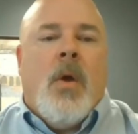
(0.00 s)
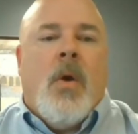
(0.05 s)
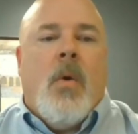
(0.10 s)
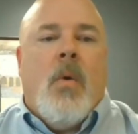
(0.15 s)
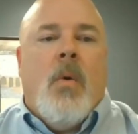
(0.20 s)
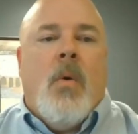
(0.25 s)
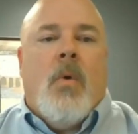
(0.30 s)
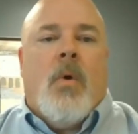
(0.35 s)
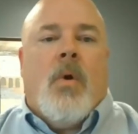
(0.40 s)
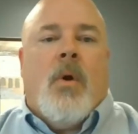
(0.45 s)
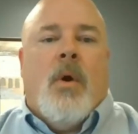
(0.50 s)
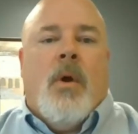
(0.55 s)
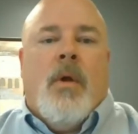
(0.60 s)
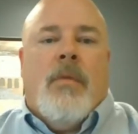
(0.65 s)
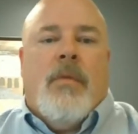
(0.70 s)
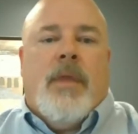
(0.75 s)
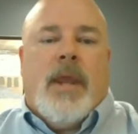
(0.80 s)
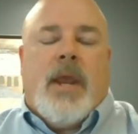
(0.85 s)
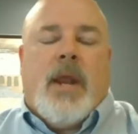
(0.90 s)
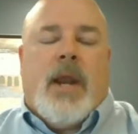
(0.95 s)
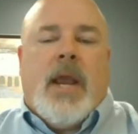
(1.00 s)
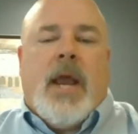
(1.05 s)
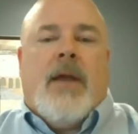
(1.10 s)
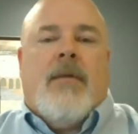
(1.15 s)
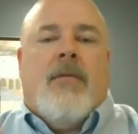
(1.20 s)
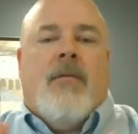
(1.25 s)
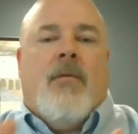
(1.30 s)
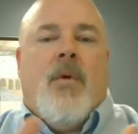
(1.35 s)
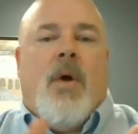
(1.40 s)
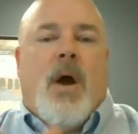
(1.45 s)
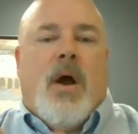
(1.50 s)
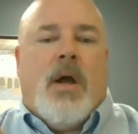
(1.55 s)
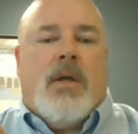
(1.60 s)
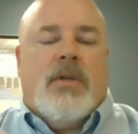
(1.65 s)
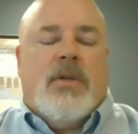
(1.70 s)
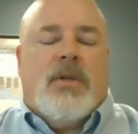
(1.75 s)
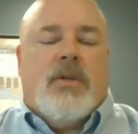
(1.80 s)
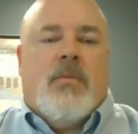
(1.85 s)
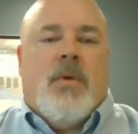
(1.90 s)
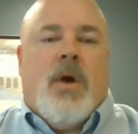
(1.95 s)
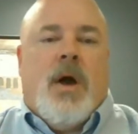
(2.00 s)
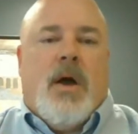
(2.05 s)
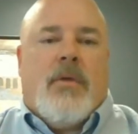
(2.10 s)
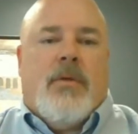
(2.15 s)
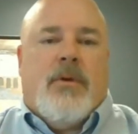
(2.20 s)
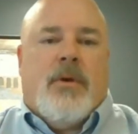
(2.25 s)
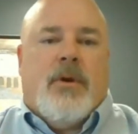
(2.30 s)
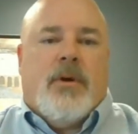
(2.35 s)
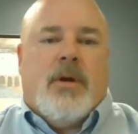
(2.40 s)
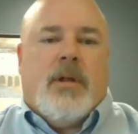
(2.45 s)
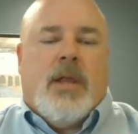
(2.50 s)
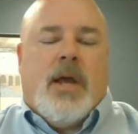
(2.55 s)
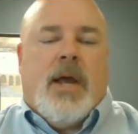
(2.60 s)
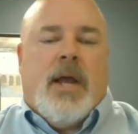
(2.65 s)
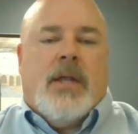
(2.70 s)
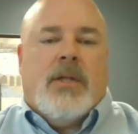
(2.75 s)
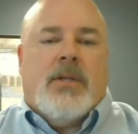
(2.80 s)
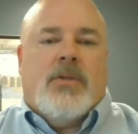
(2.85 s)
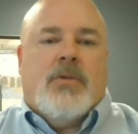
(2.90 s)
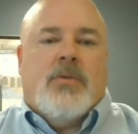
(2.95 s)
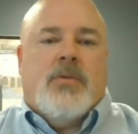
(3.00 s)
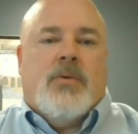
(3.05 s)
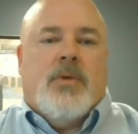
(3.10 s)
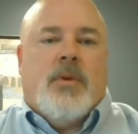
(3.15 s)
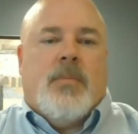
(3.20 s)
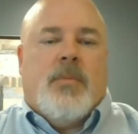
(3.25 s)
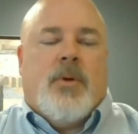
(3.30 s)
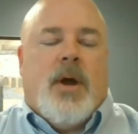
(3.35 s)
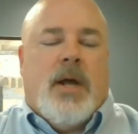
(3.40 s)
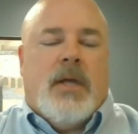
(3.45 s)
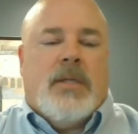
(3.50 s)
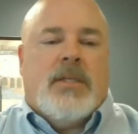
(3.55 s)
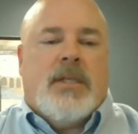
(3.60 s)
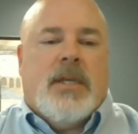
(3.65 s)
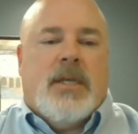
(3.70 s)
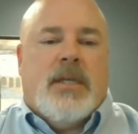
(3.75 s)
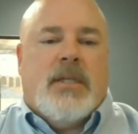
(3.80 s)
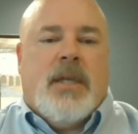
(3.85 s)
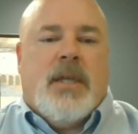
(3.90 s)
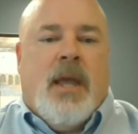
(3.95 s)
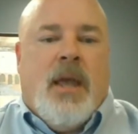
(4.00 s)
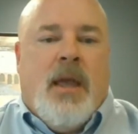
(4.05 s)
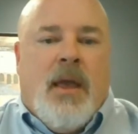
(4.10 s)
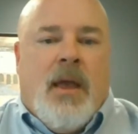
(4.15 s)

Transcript: or they can kind of walk their clients through the process